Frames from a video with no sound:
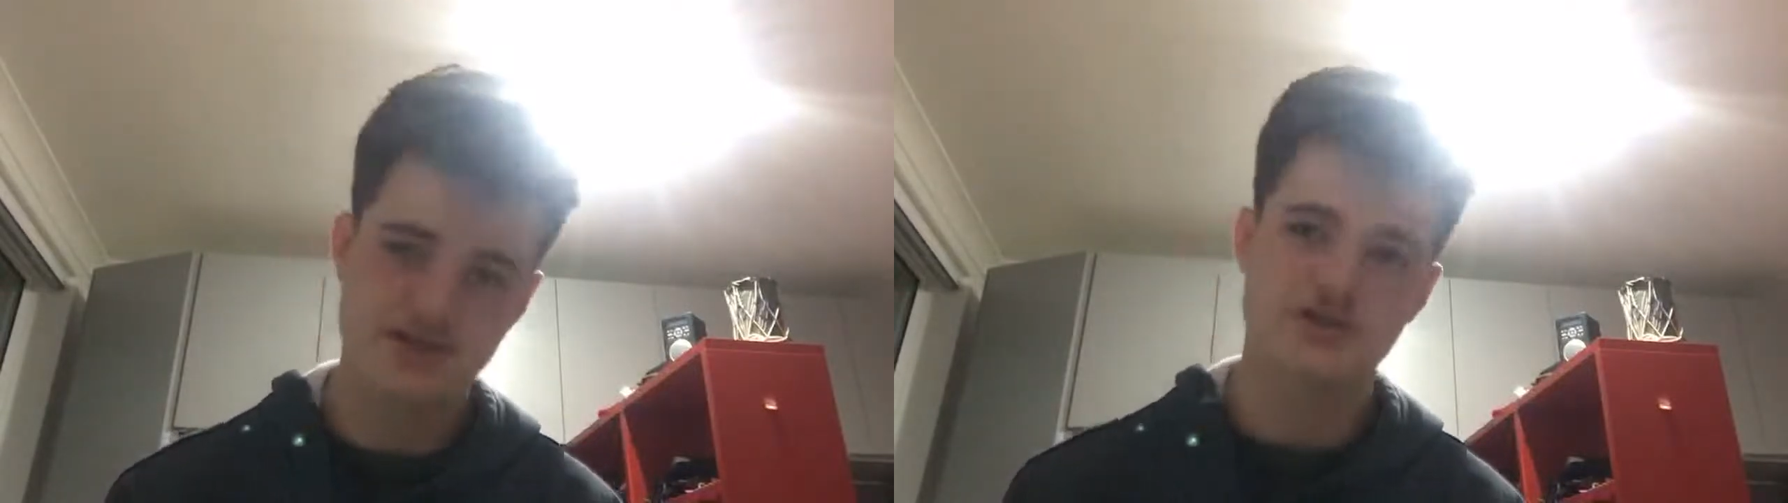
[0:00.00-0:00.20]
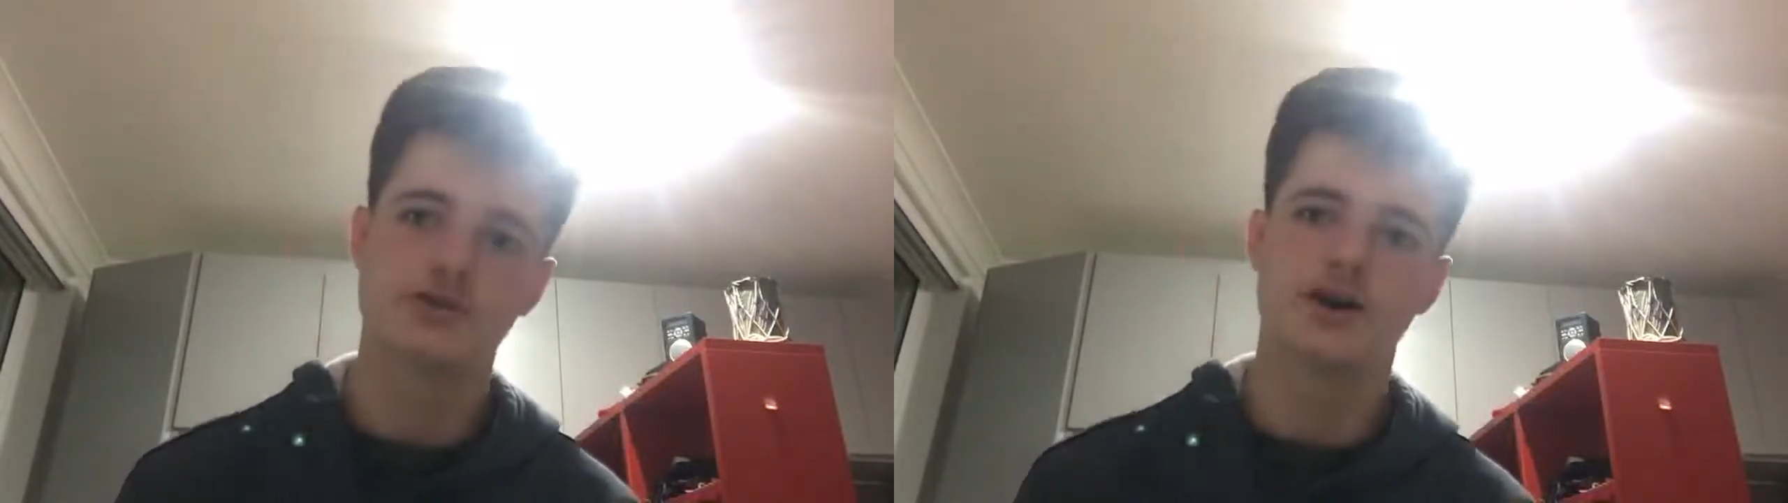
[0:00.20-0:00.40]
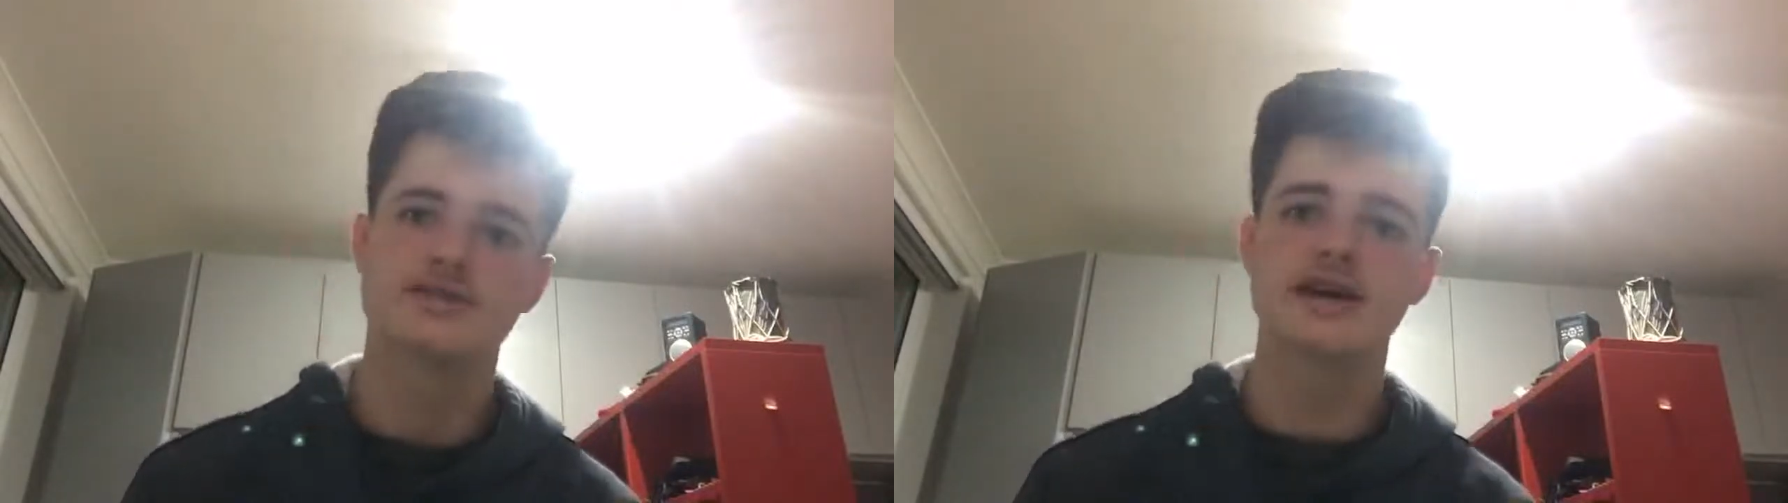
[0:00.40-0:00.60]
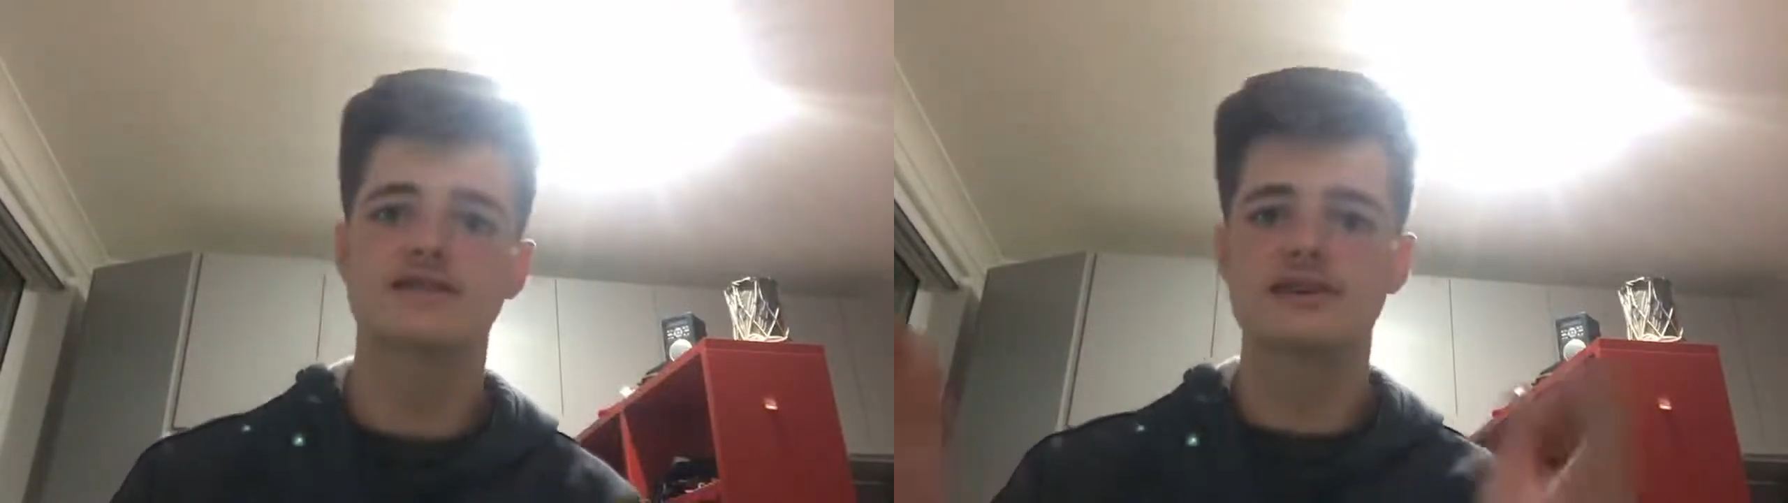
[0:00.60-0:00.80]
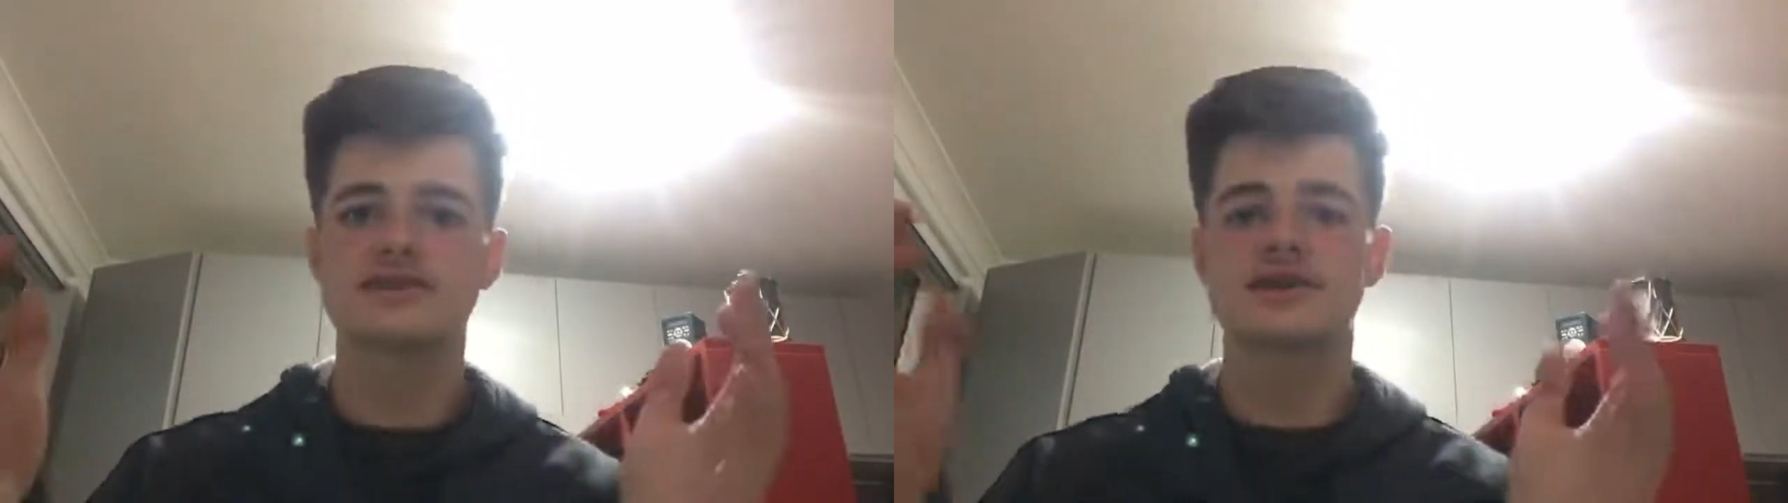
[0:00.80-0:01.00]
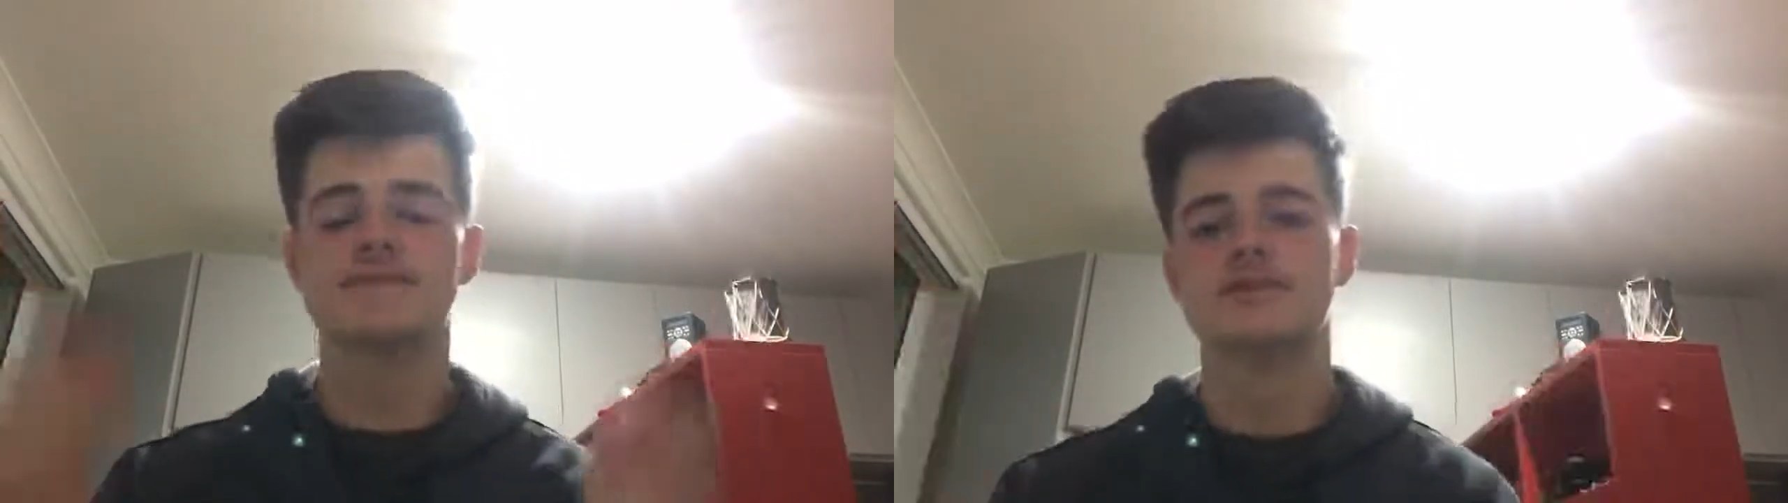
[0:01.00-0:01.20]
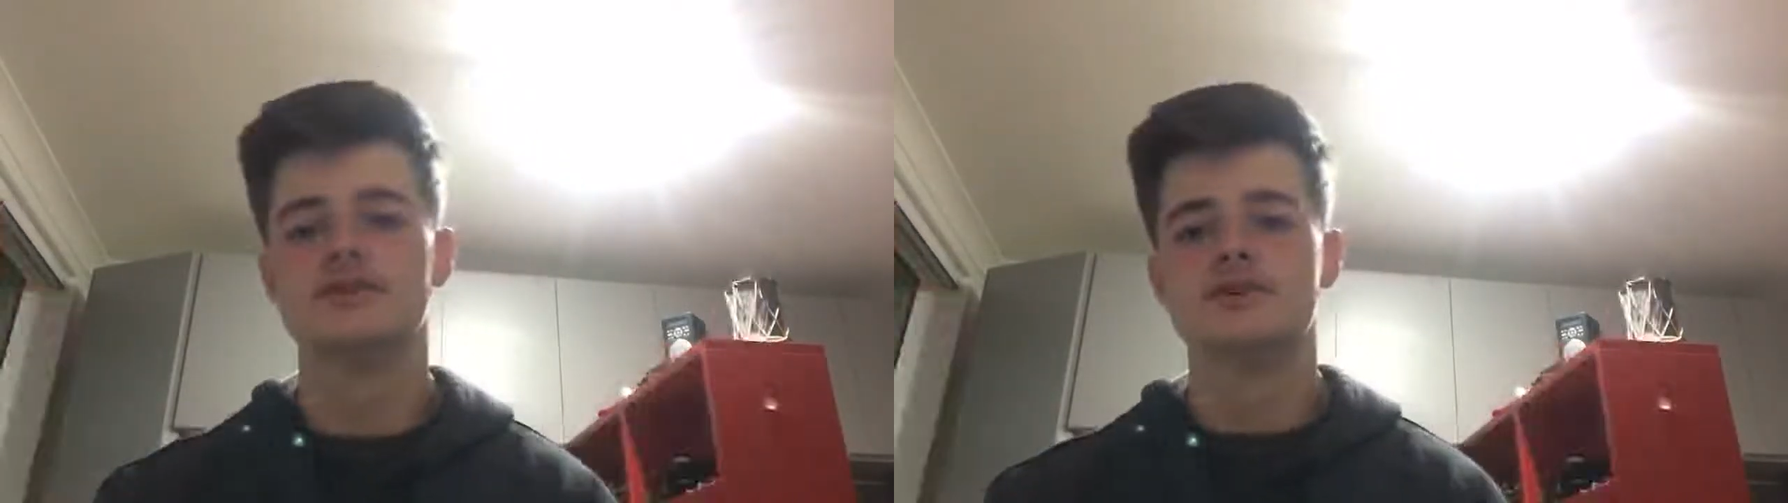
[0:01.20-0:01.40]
you soon, guys. Thanks for listening.